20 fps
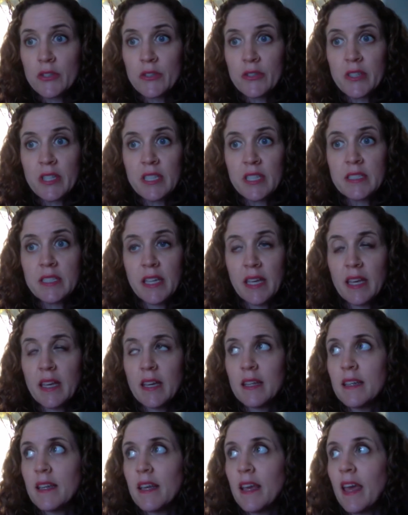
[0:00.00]
grade
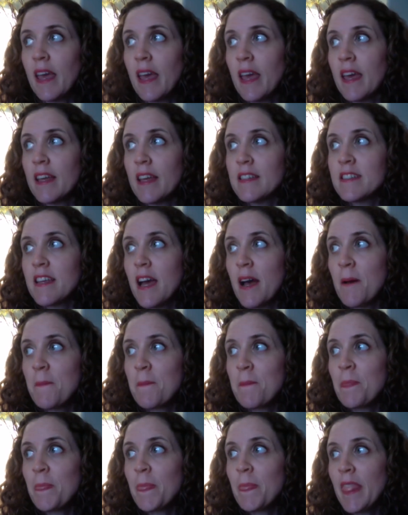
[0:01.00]
10,
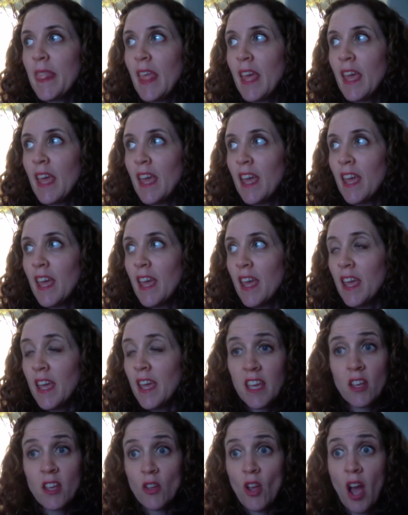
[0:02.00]
and
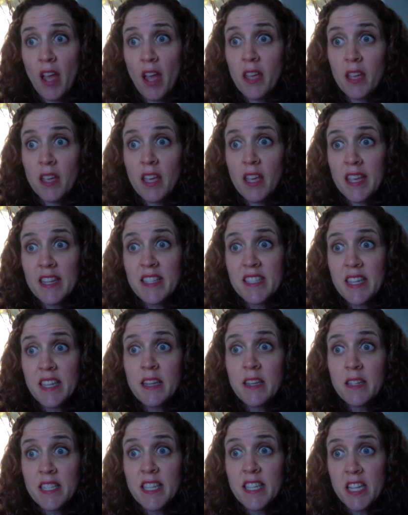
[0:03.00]
it
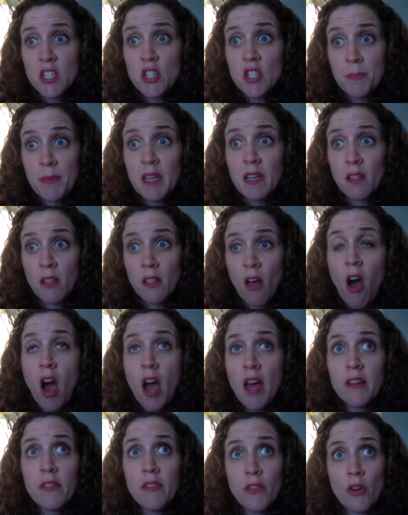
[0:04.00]
did teach me a
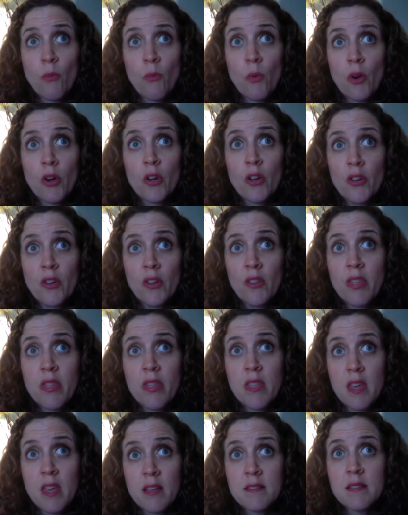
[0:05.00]
lot, and there were good
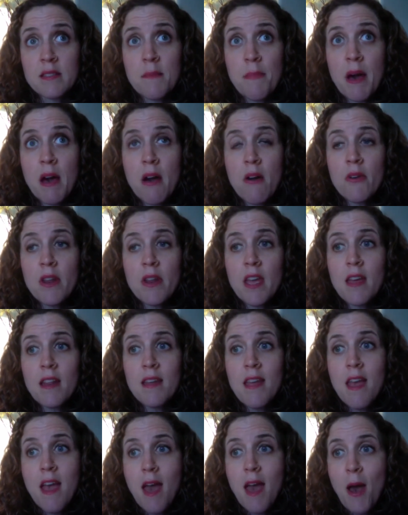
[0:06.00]
things about
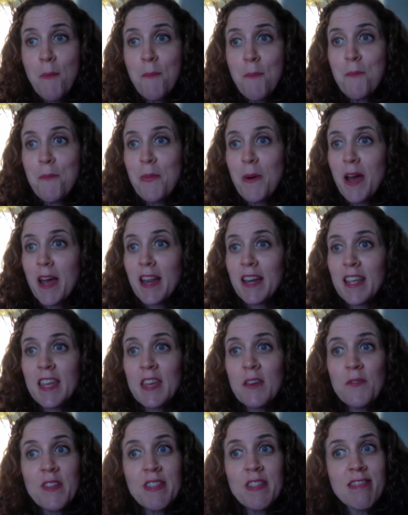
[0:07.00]
it. But
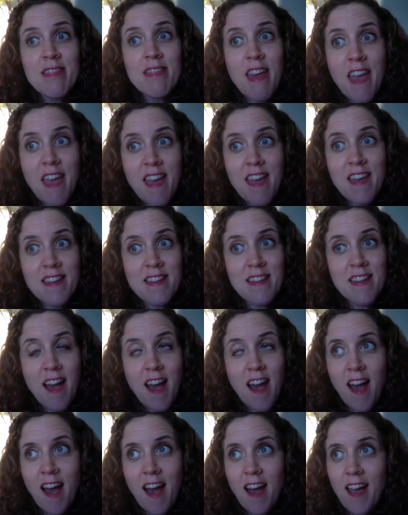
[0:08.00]
even then,
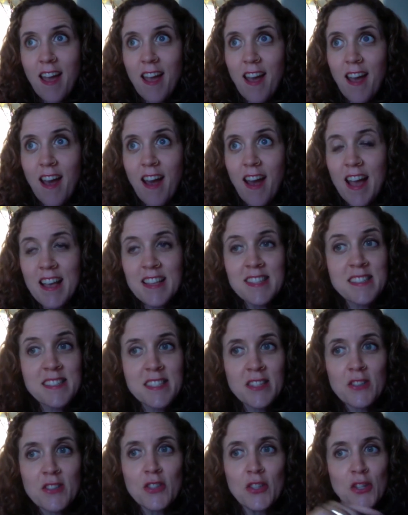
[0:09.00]
I
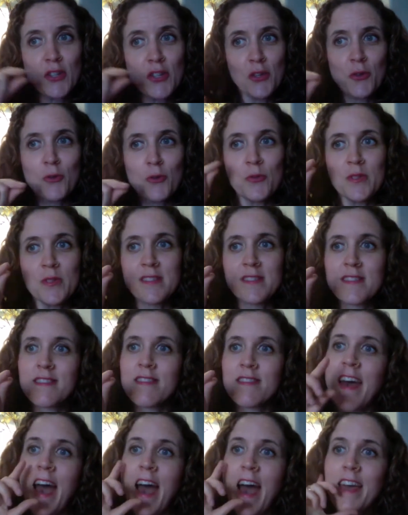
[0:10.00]
still
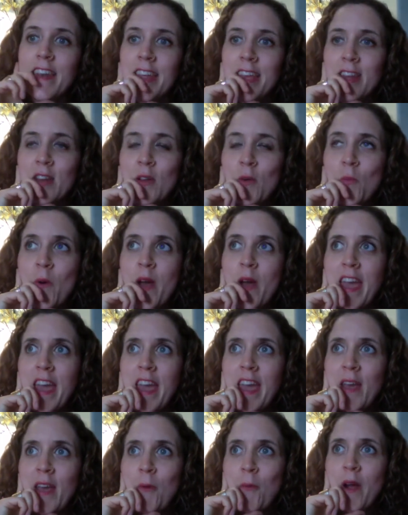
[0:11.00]
used that in a
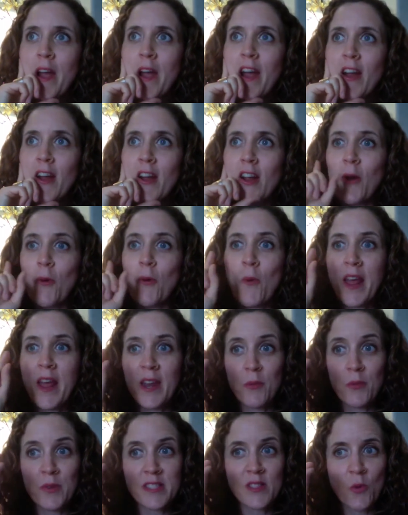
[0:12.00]
way where
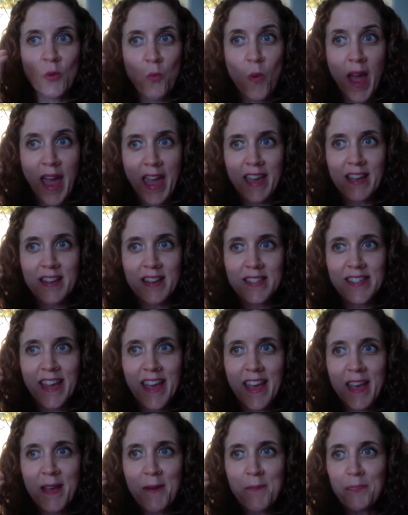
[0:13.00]
when it was the weigh-in
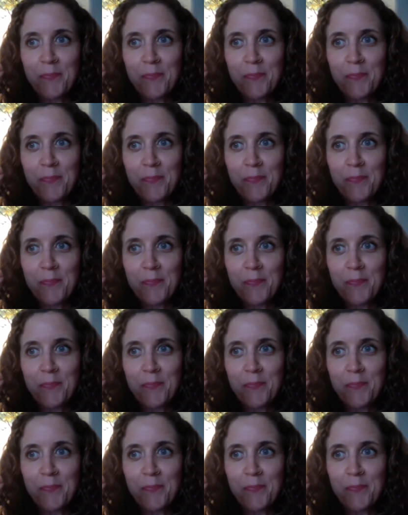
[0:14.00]
day.